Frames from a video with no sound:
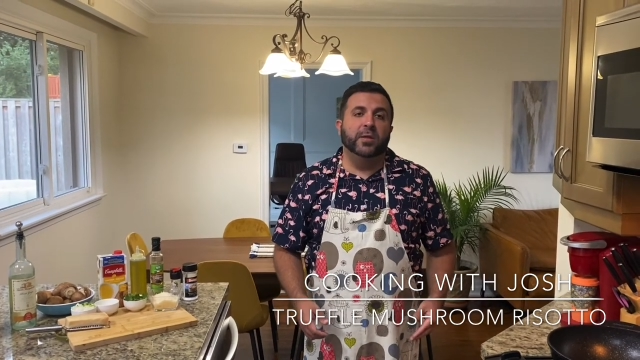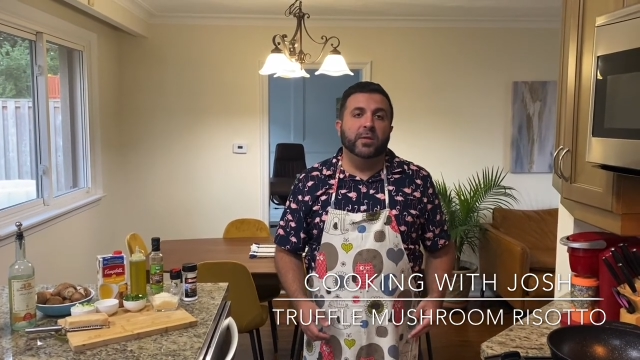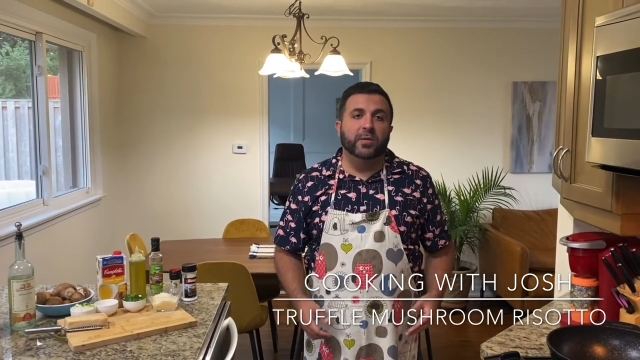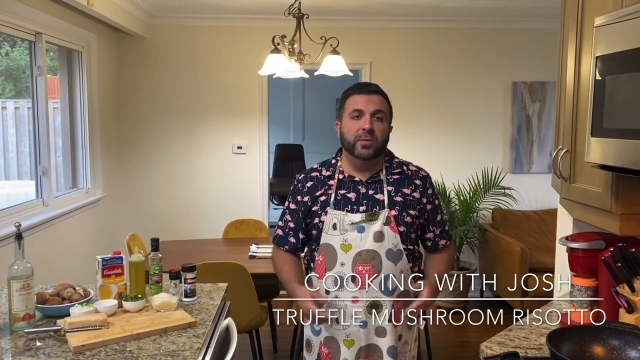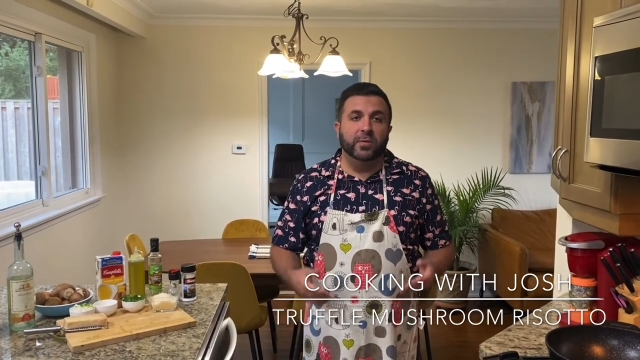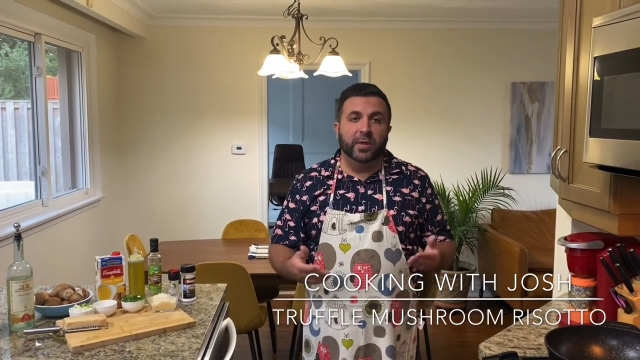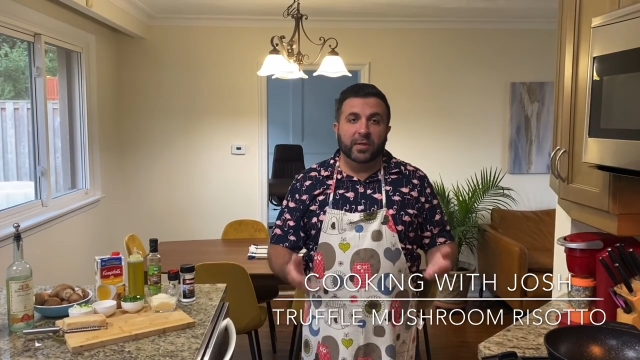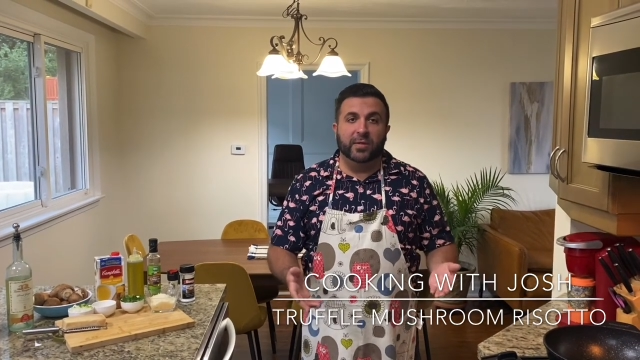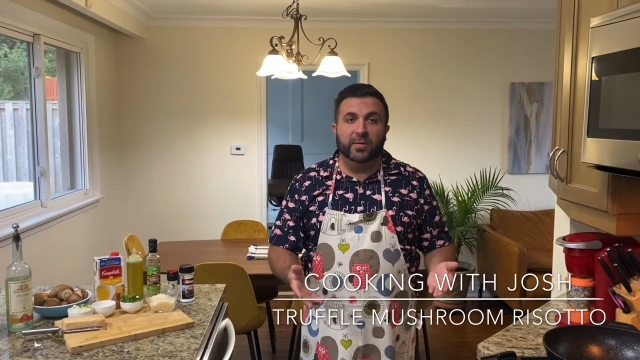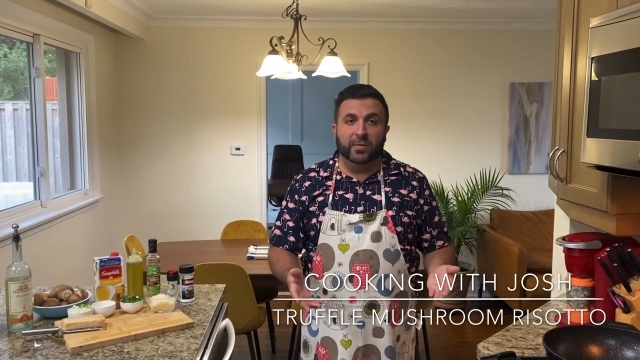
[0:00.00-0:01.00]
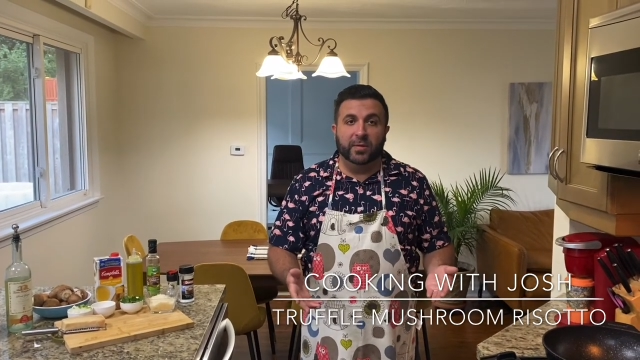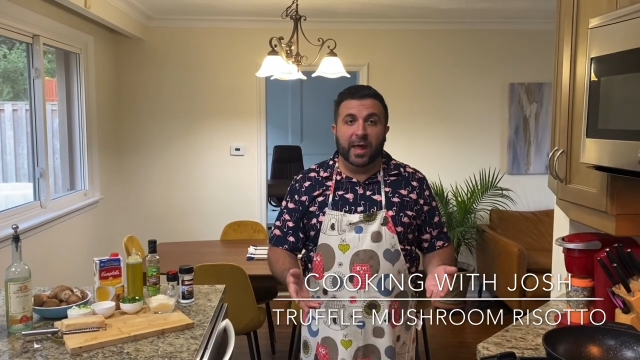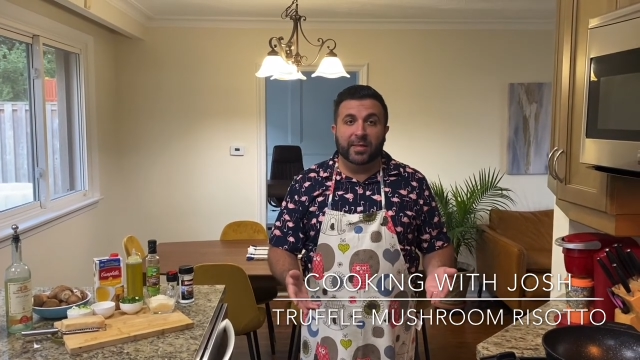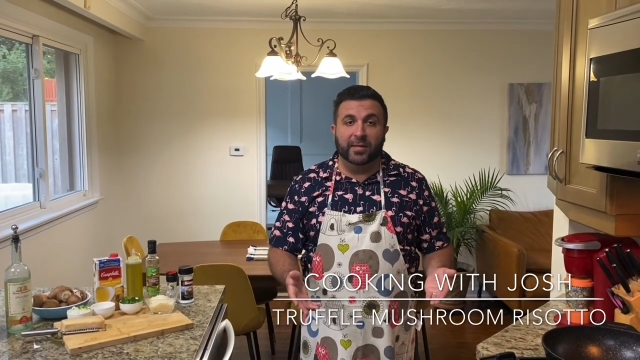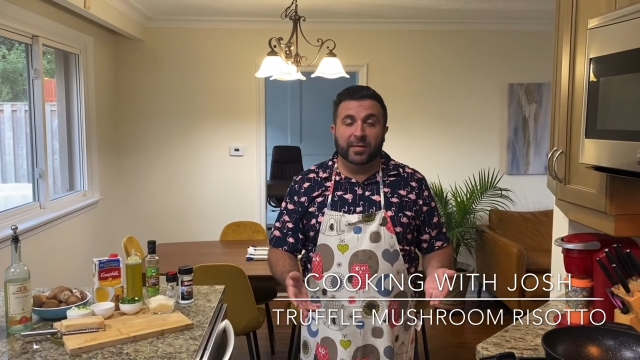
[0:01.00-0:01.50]
to do this
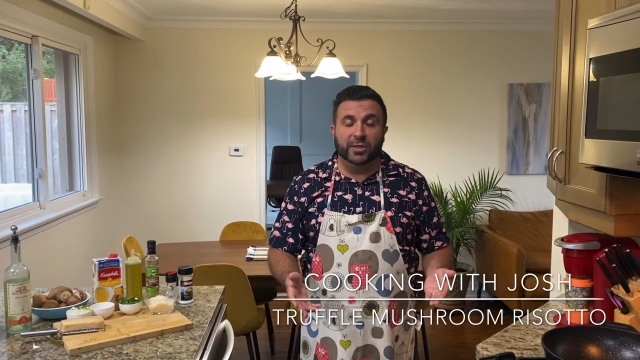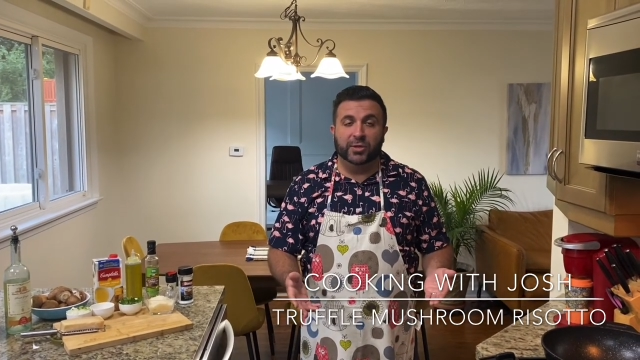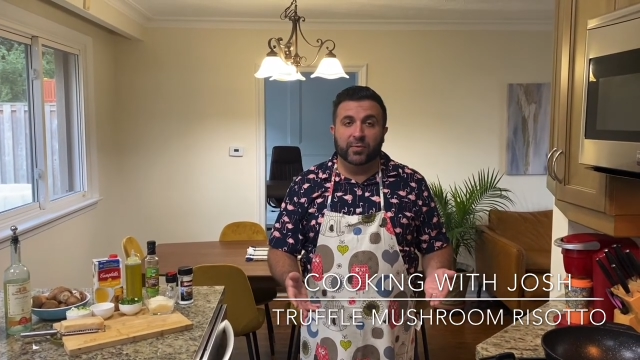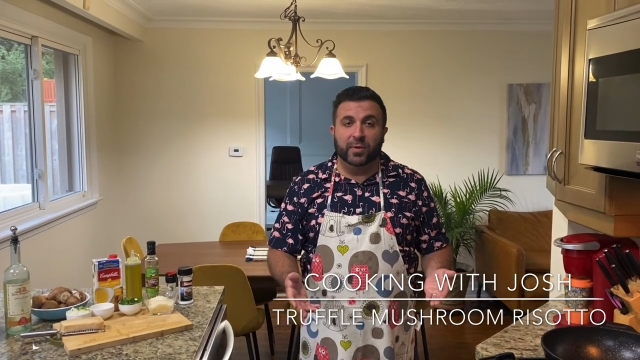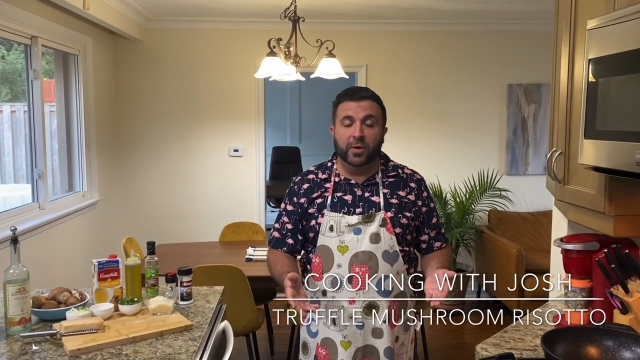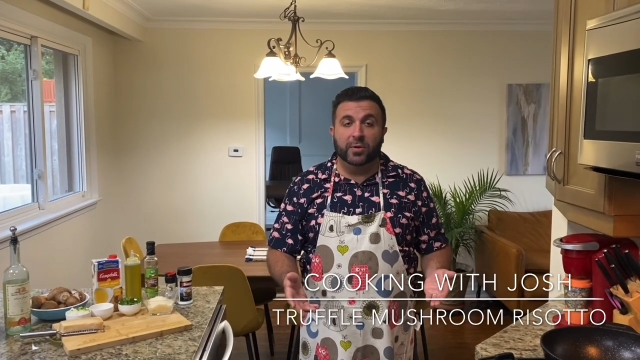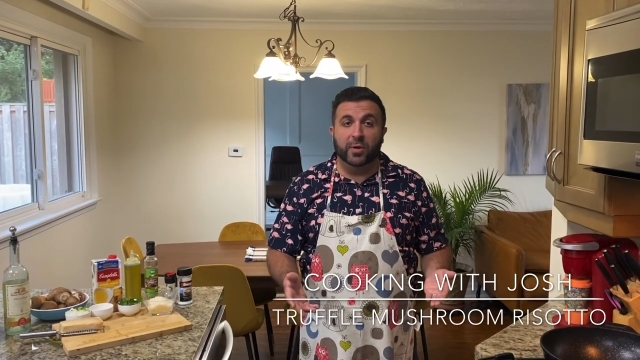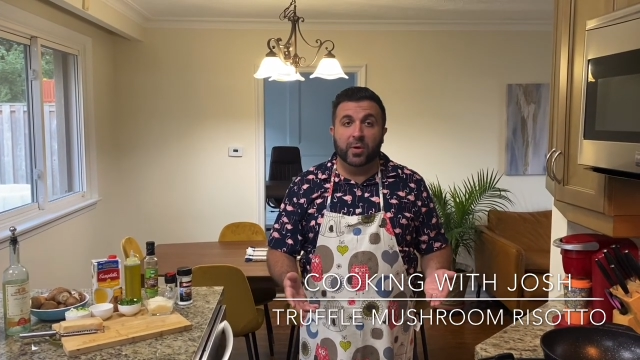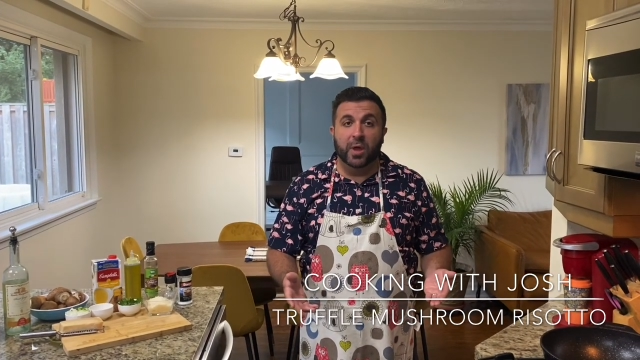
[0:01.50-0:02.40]
classic dish of risotto.